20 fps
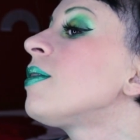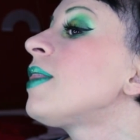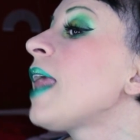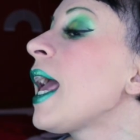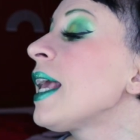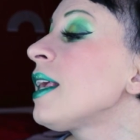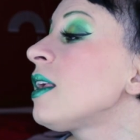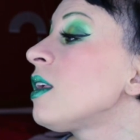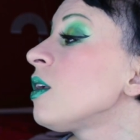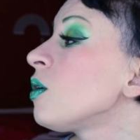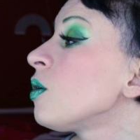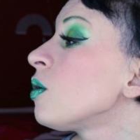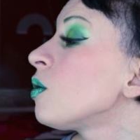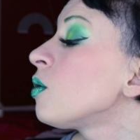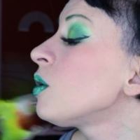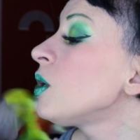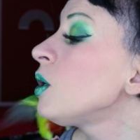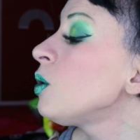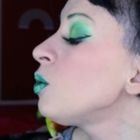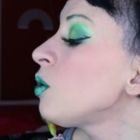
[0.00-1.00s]
Thank
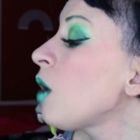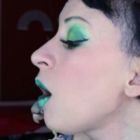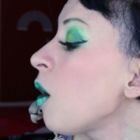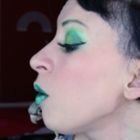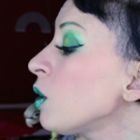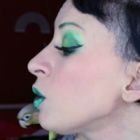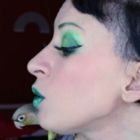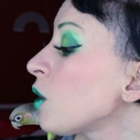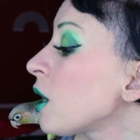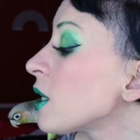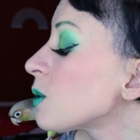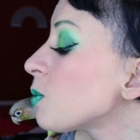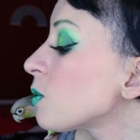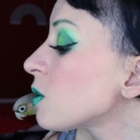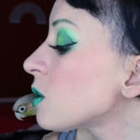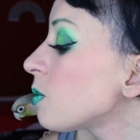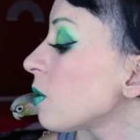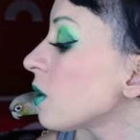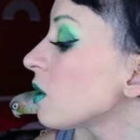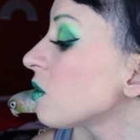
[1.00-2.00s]
you. You know you're not
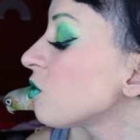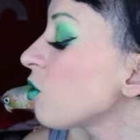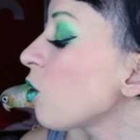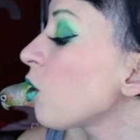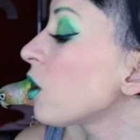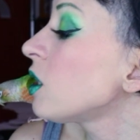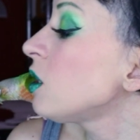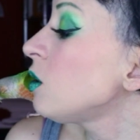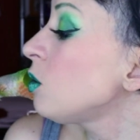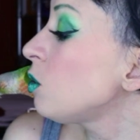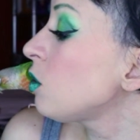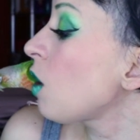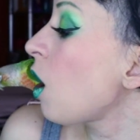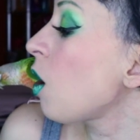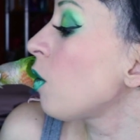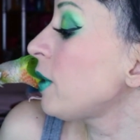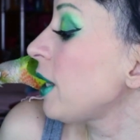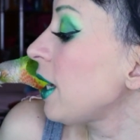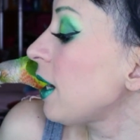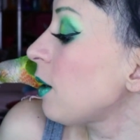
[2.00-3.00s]
supposed to be on the floor. You
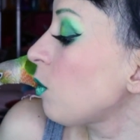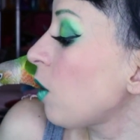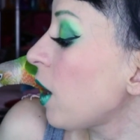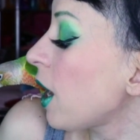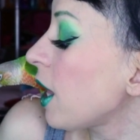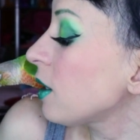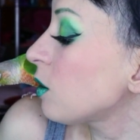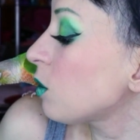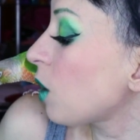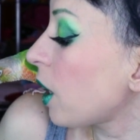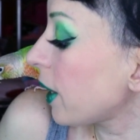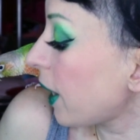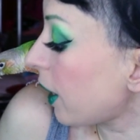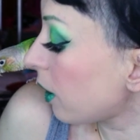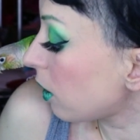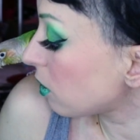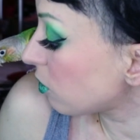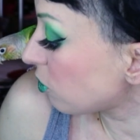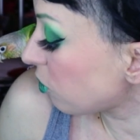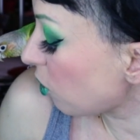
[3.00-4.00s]
know damn well you're not
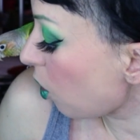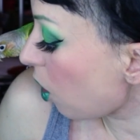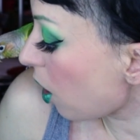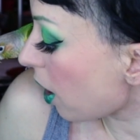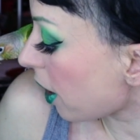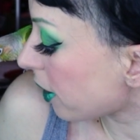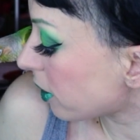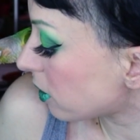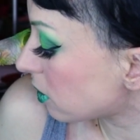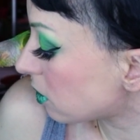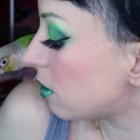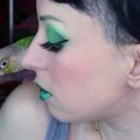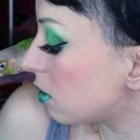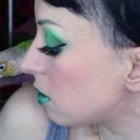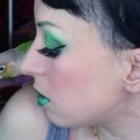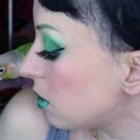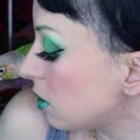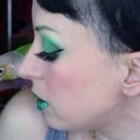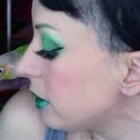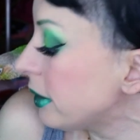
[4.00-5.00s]
allowed on the floor.
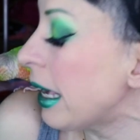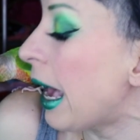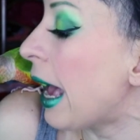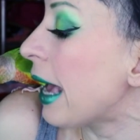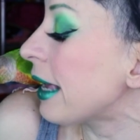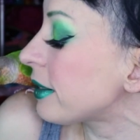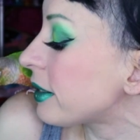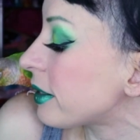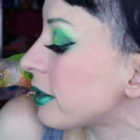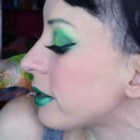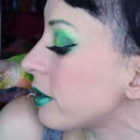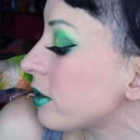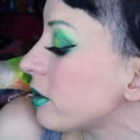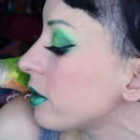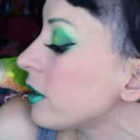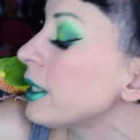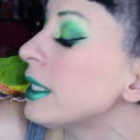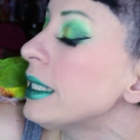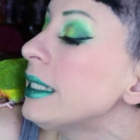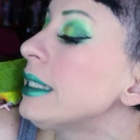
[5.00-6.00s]
Yes.
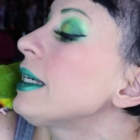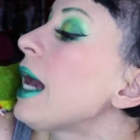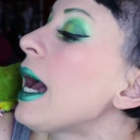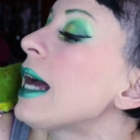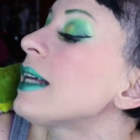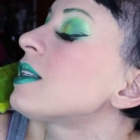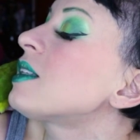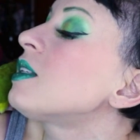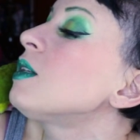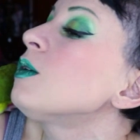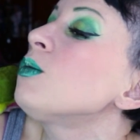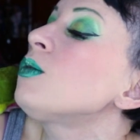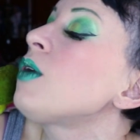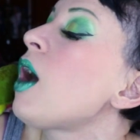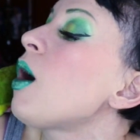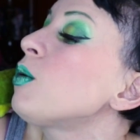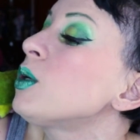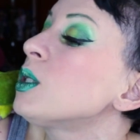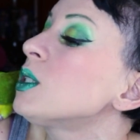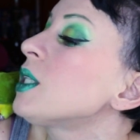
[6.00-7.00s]
Yes, you
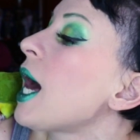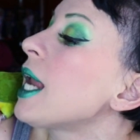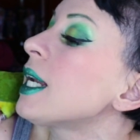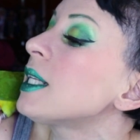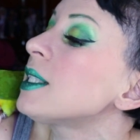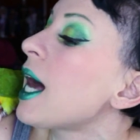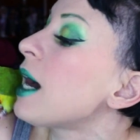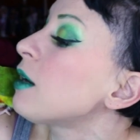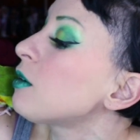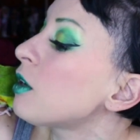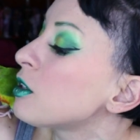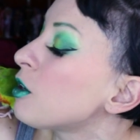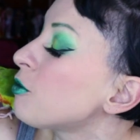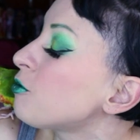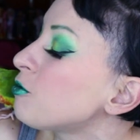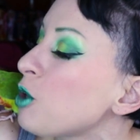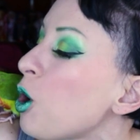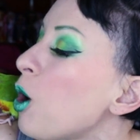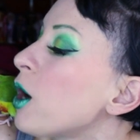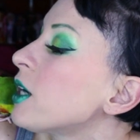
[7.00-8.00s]
know you're not allowed on the
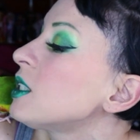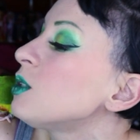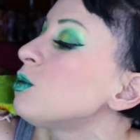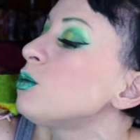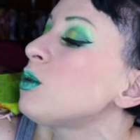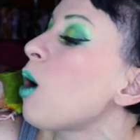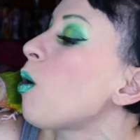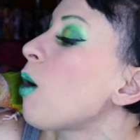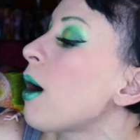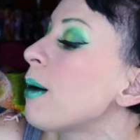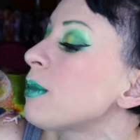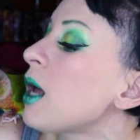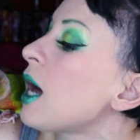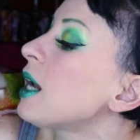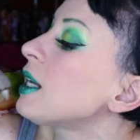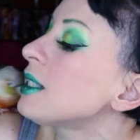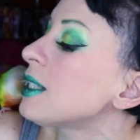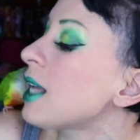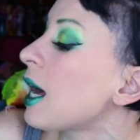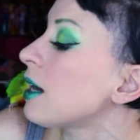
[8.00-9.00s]
floor. You know I'm
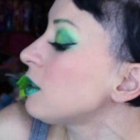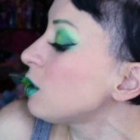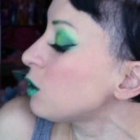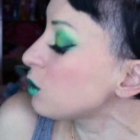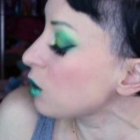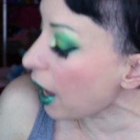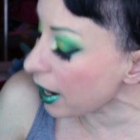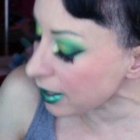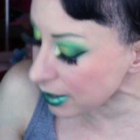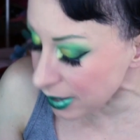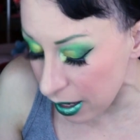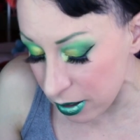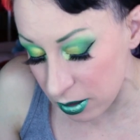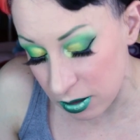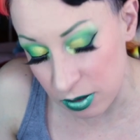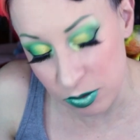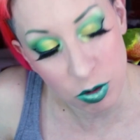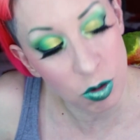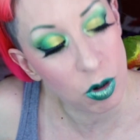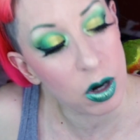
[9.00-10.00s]
not allowed. You're not allowed
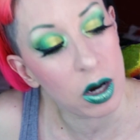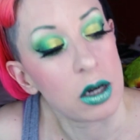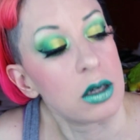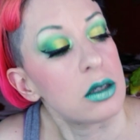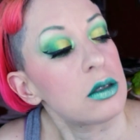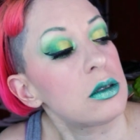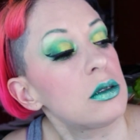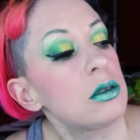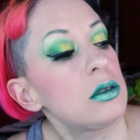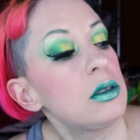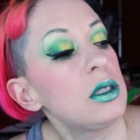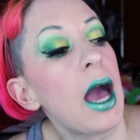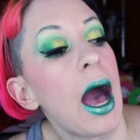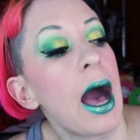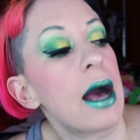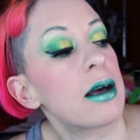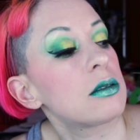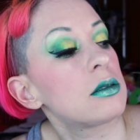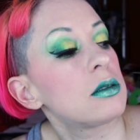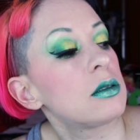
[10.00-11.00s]
on the floor.
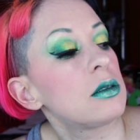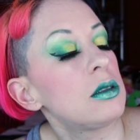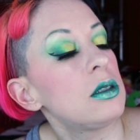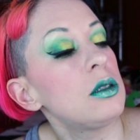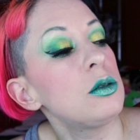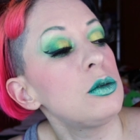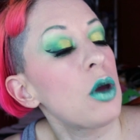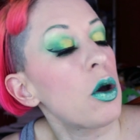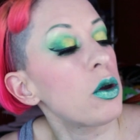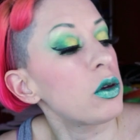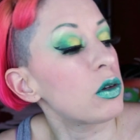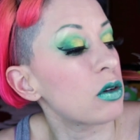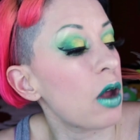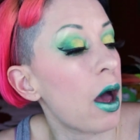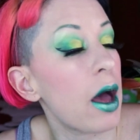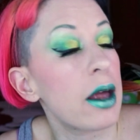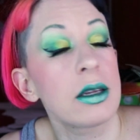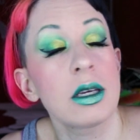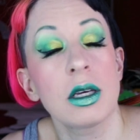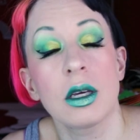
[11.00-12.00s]
Yeah, you know you're
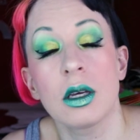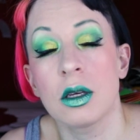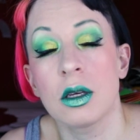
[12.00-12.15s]
not.